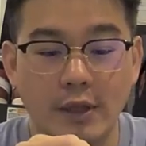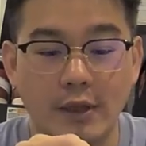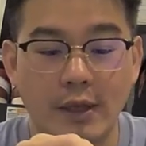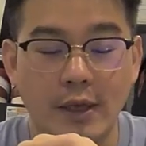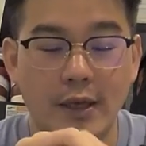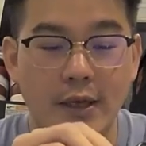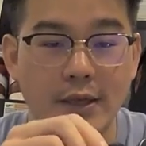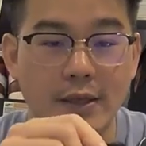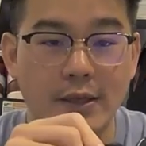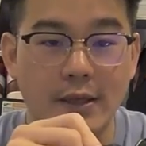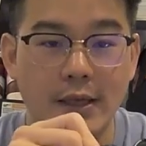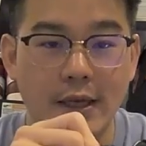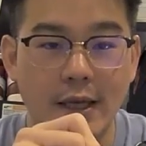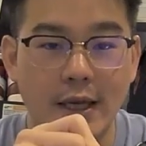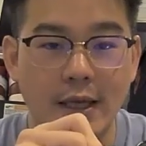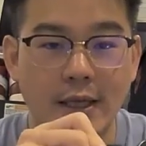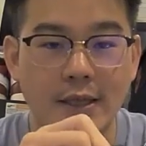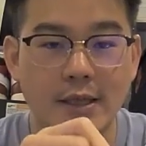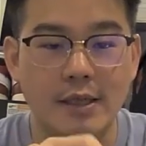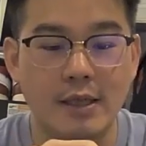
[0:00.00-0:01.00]
thing is the
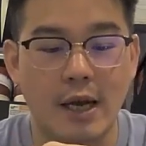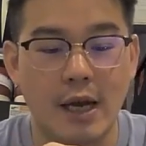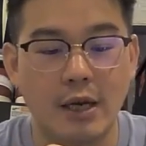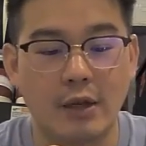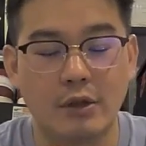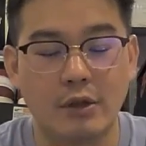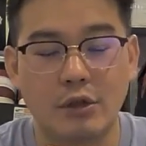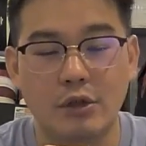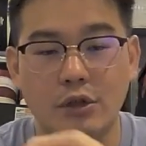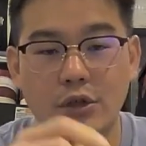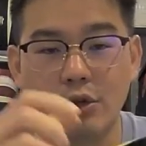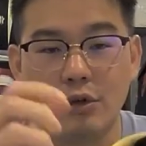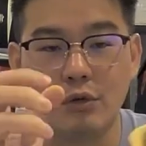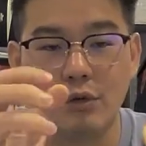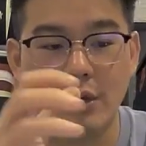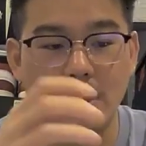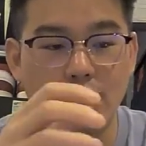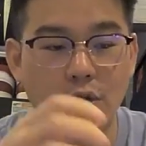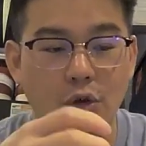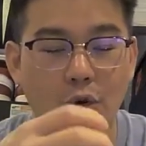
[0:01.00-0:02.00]
inside of the shoe
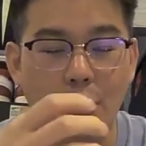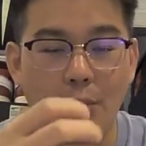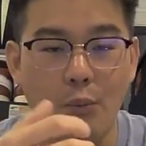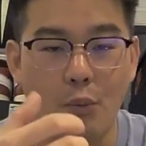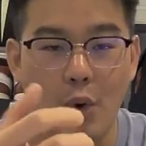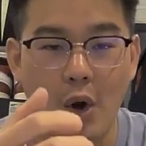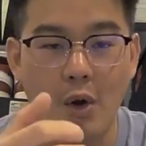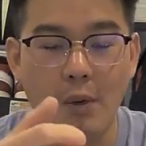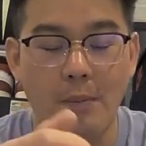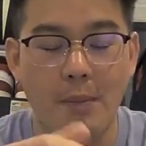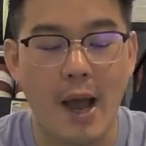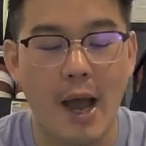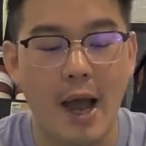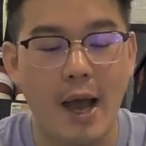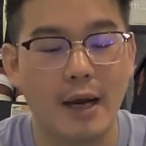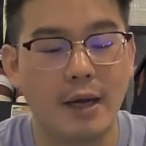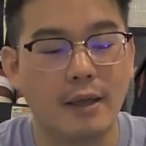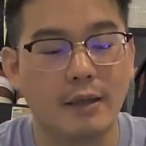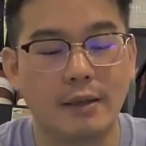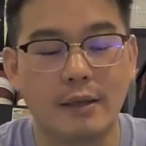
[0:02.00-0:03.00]
is so well
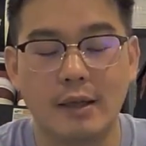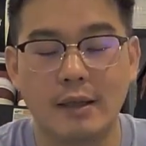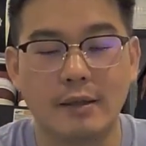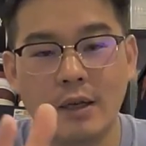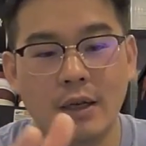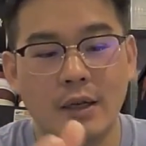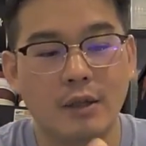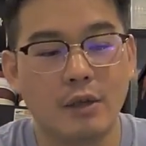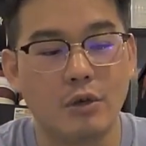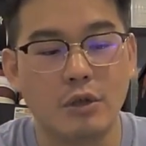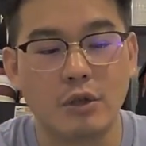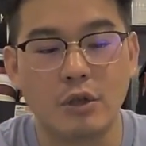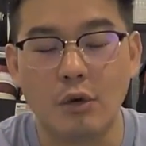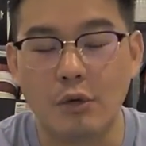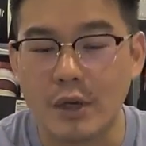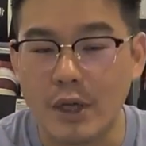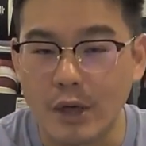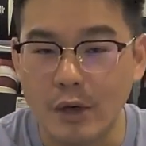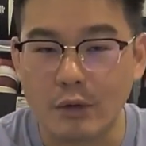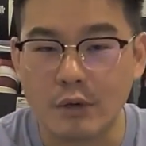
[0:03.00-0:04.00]
padded that there's no
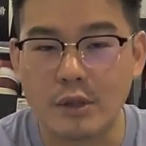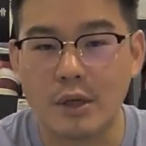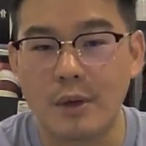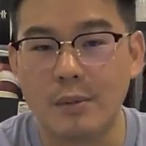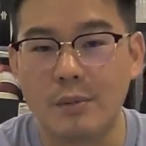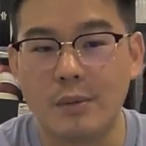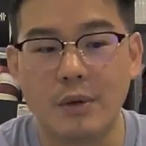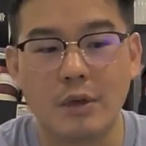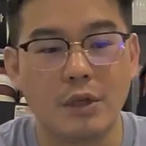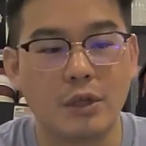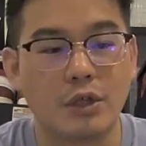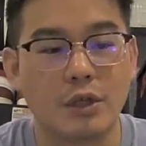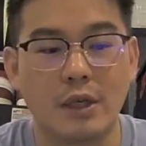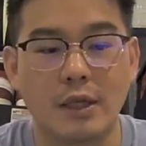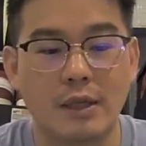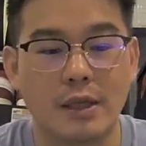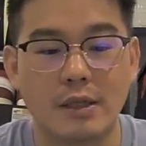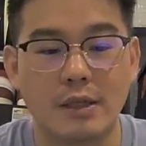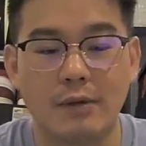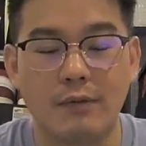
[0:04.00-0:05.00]
heel slippage. It
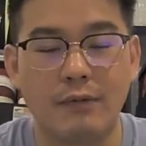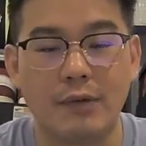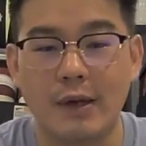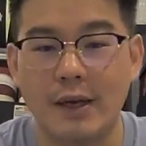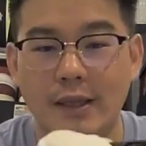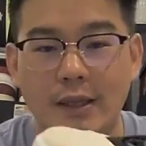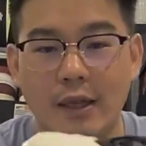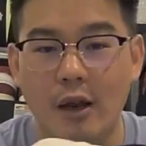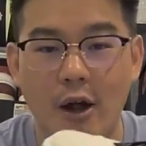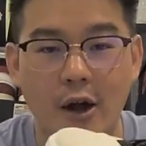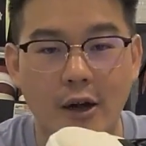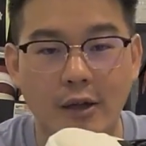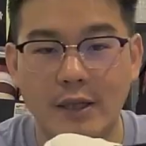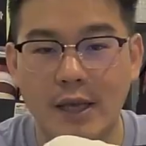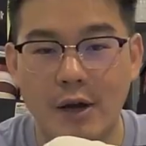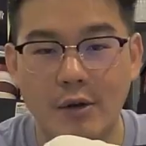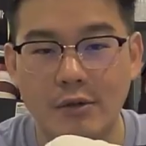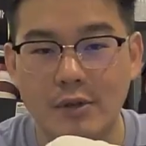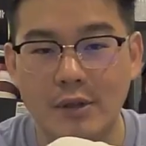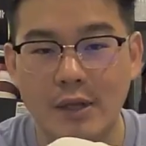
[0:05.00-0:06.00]
doesn't feel like a
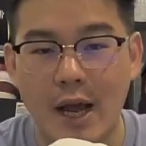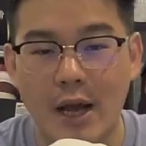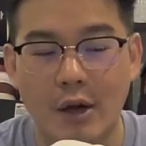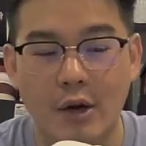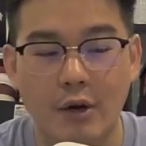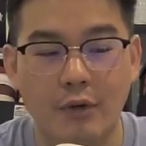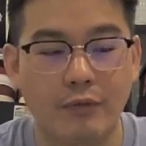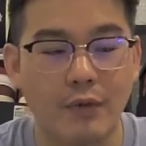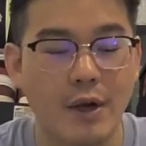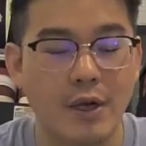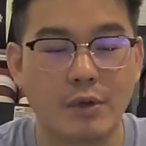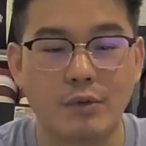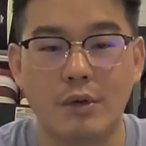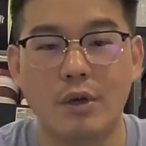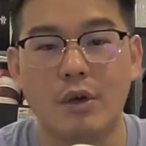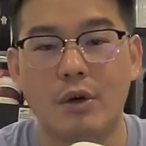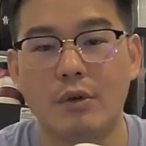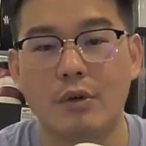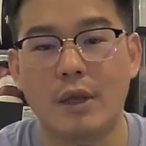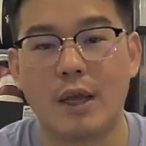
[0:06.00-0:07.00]
lockdown sacrifice when you
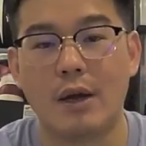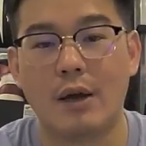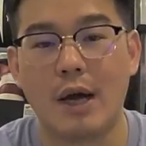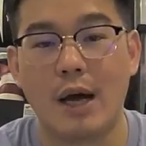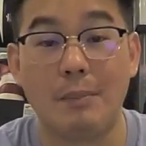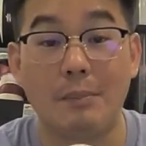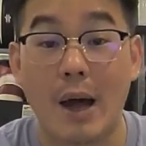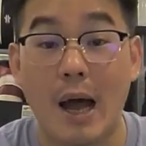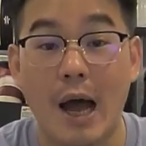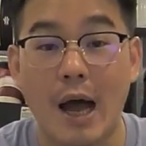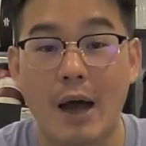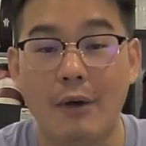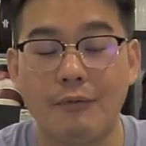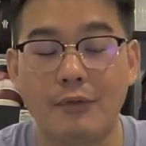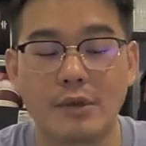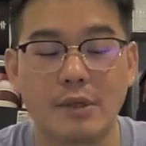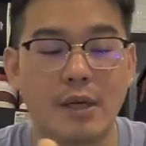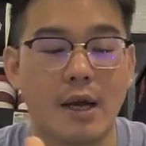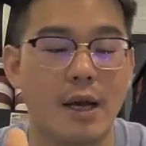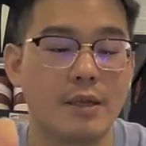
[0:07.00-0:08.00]
go that up half a
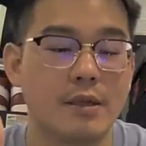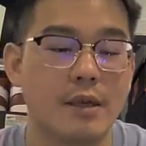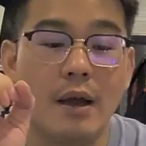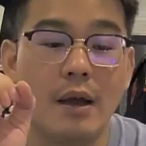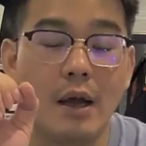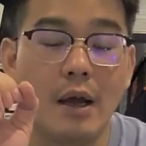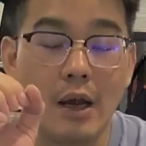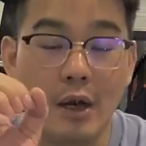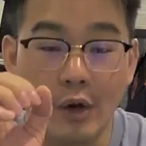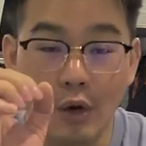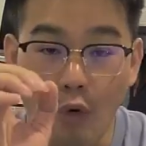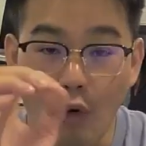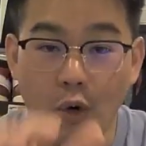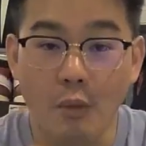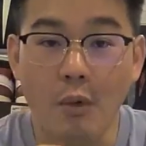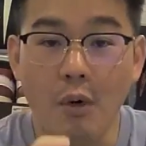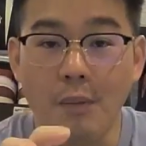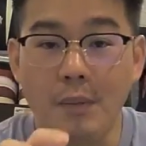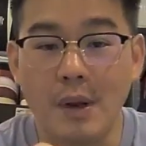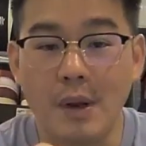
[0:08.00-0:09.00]
size. And
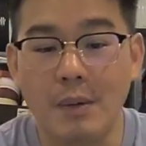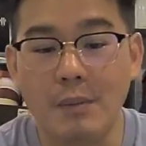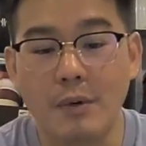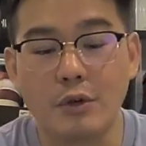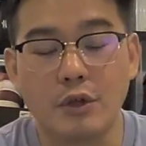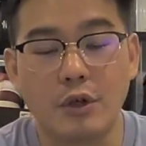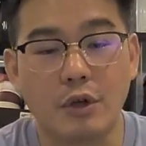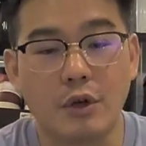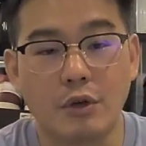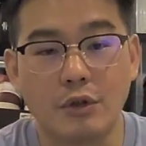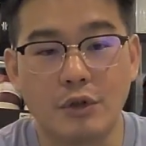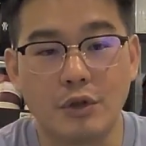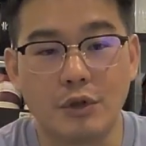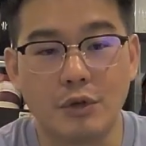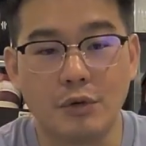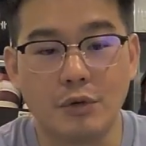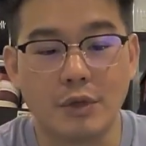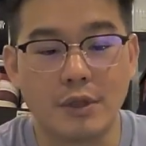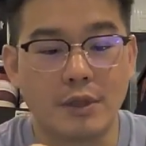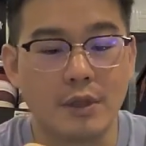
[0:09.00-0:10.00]
normal people should go
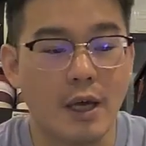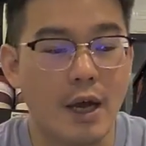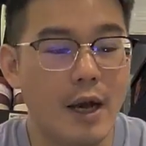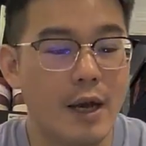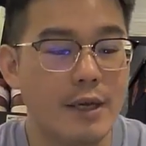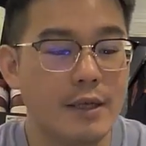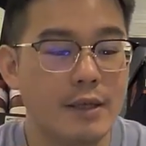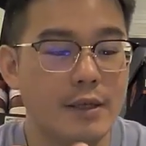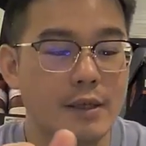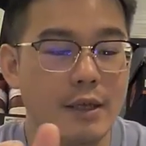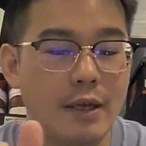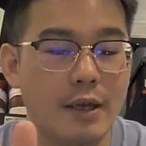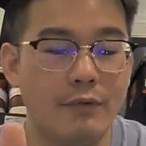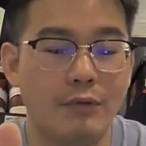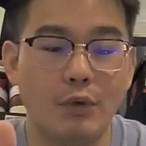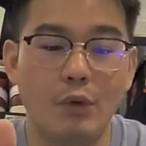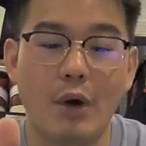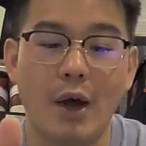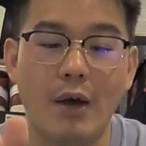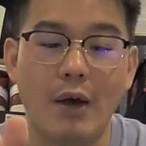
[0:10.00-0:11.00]
true to size. If
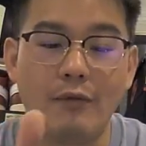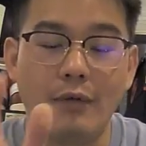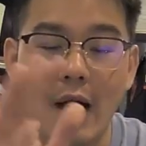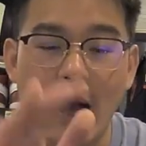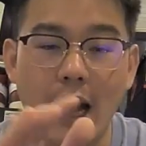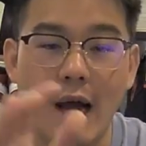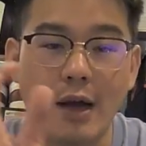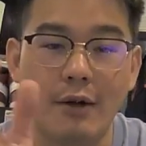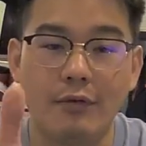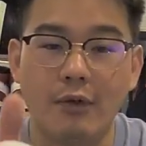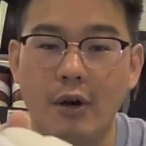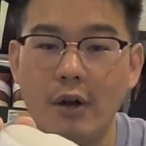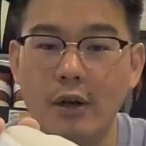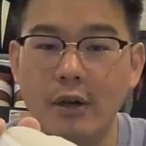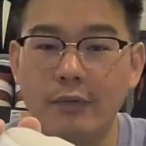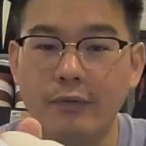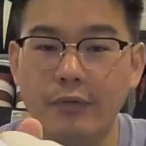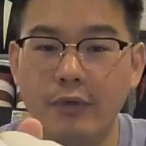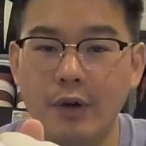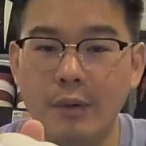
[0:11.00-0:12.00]
you have high
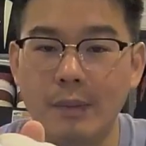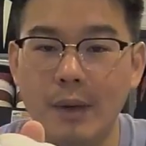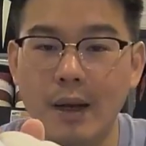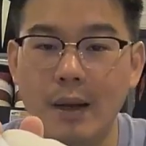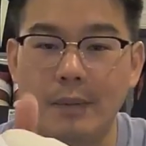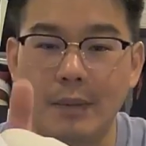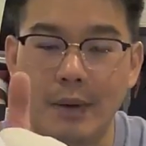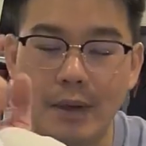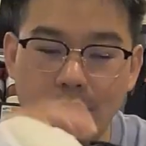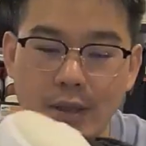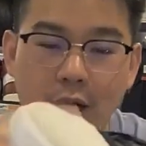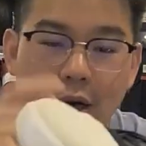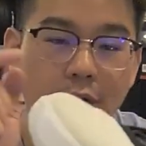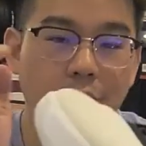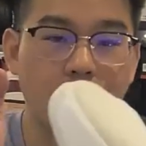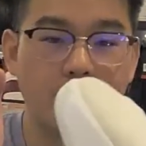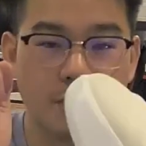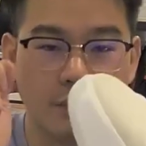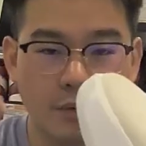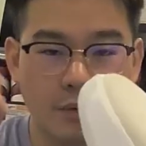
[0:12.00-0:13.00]
volume foot like
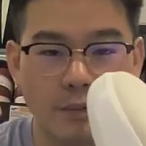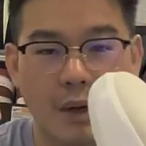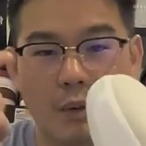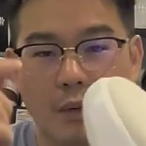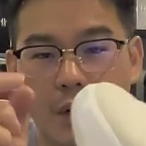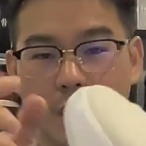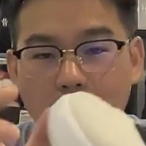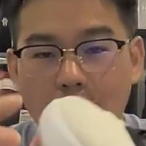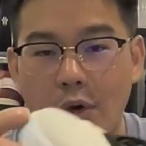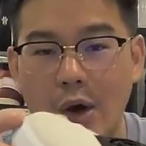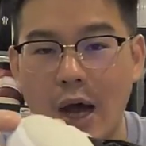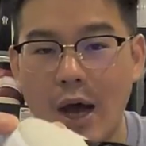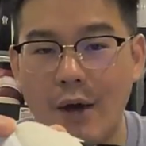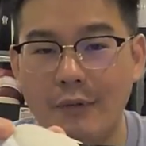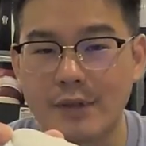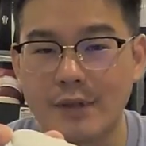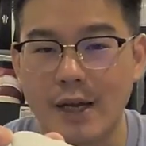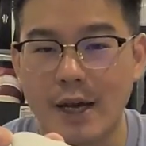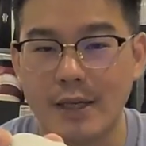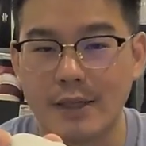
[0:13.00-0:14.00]
myself, you might want to go half a
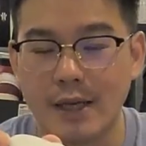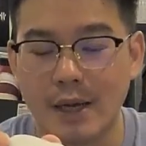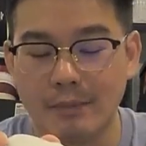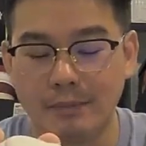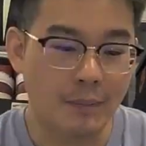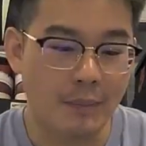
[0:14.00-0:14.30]
size up.